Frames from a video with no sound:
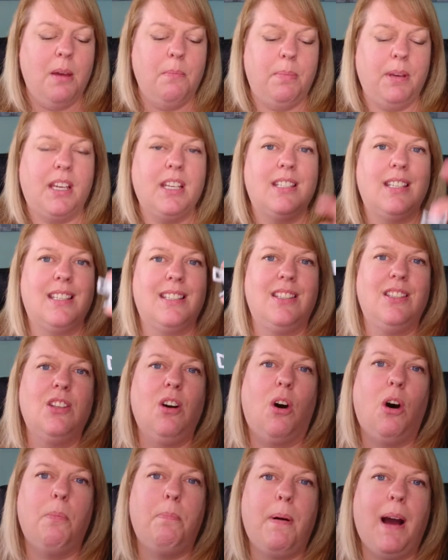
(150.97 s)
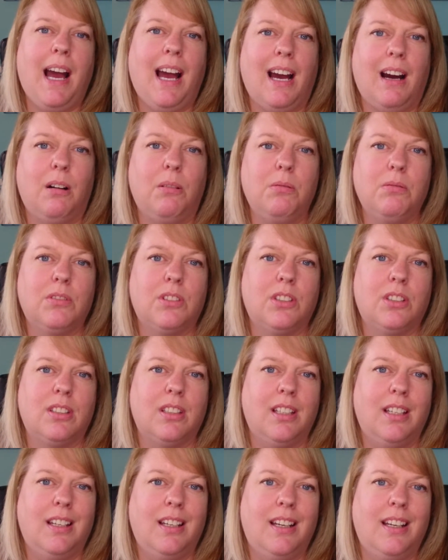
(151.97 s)
Because it's not about
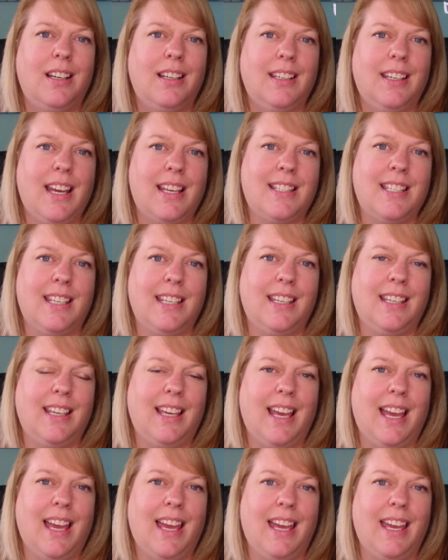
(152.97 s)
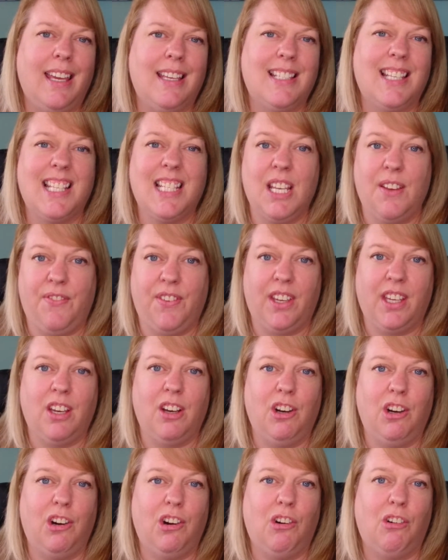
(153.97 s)
getting a
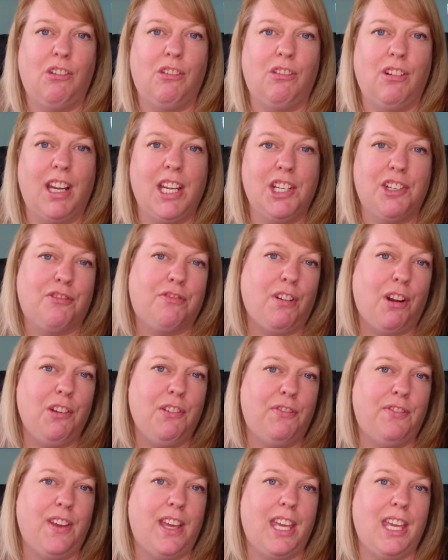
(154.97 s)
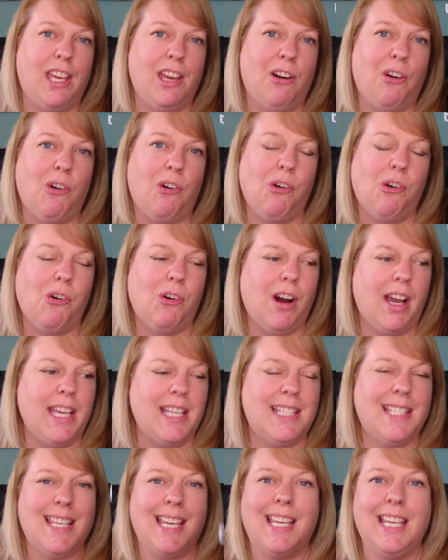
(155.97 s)
certificate or a trophy or
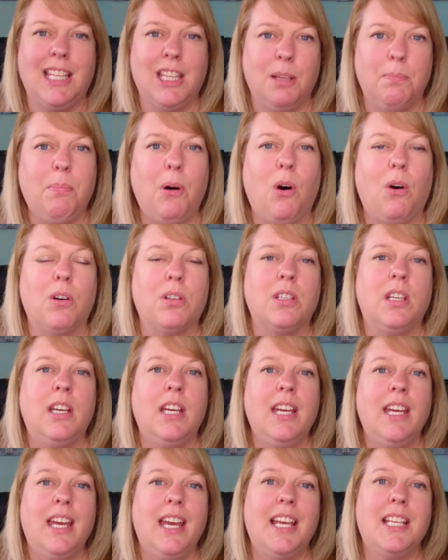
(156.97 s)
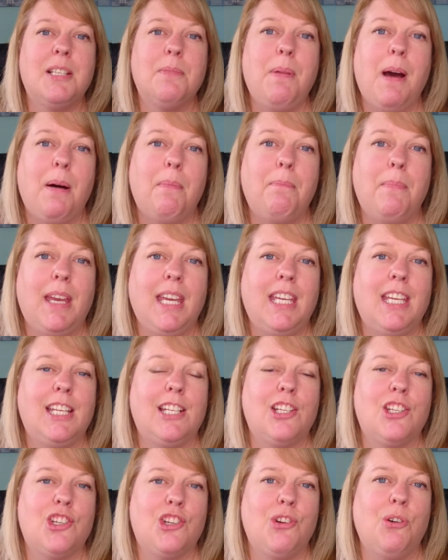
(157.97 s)
a tick in the box. It's about
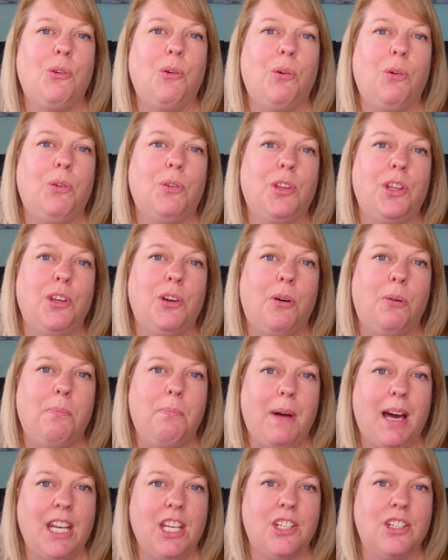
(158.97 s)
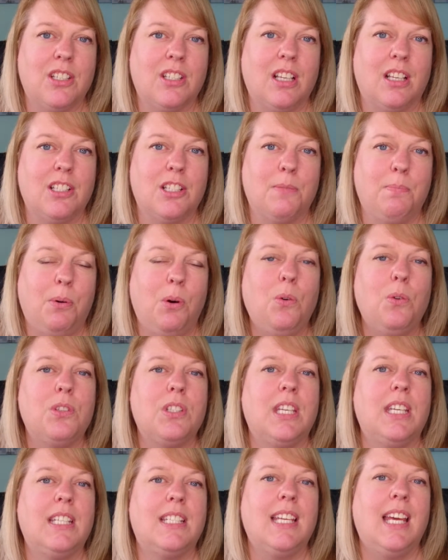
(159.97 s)
making sure that your managers are
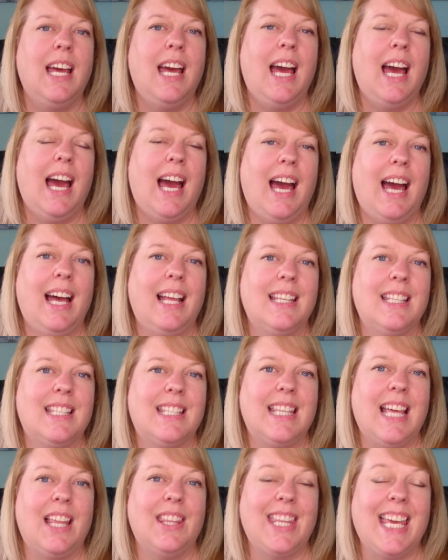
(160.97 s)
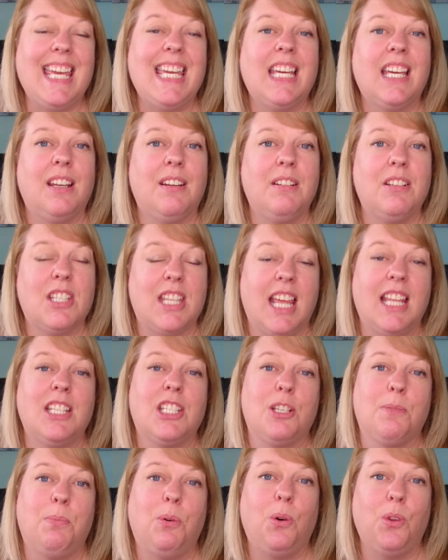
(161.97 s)
supported and that they can
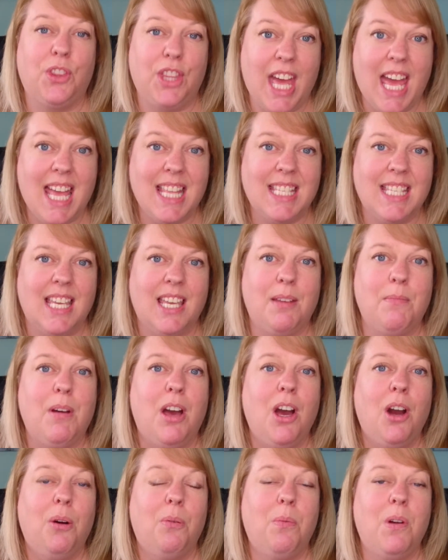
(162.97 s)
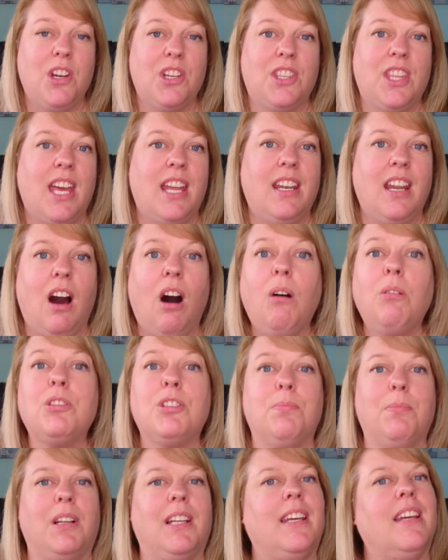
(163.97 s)
then support their team, which then
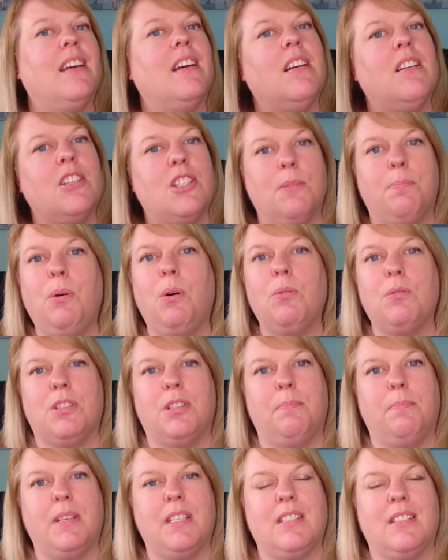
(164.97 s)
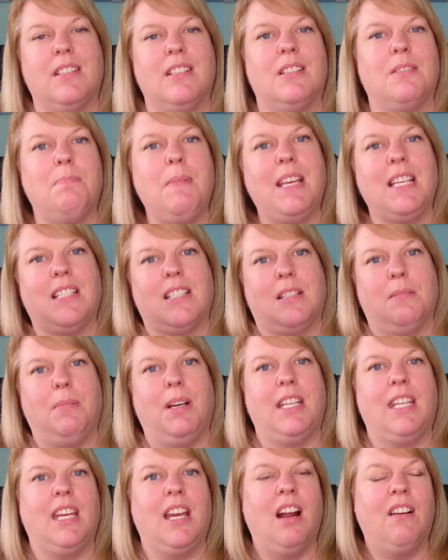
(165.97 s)
ultimately supports the business, makes the
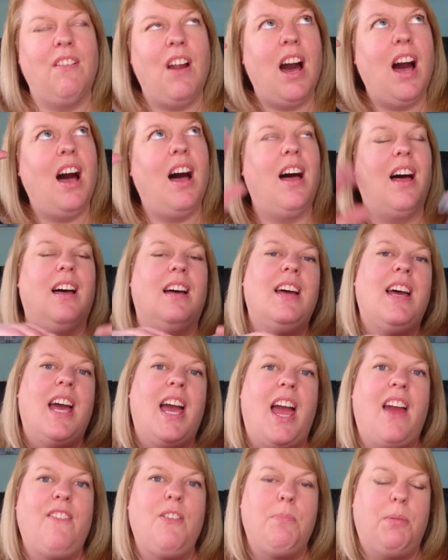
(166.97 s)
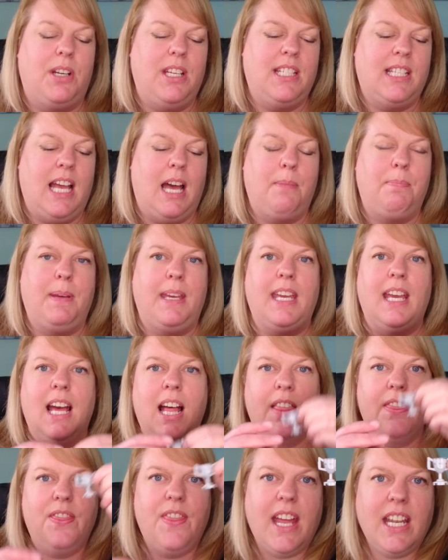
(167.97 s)
money. Hurrah! Everybody's happy.
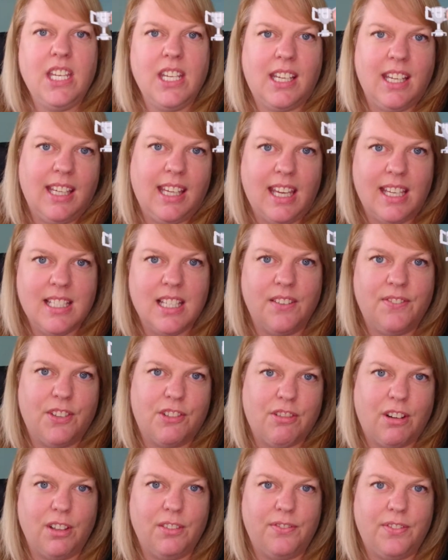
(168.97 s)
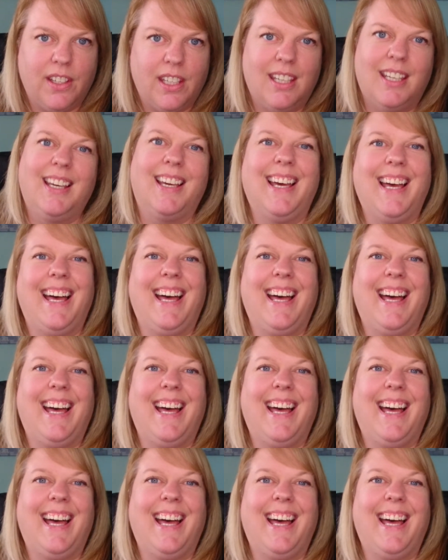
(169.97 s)
Then you can get yourself a trophy.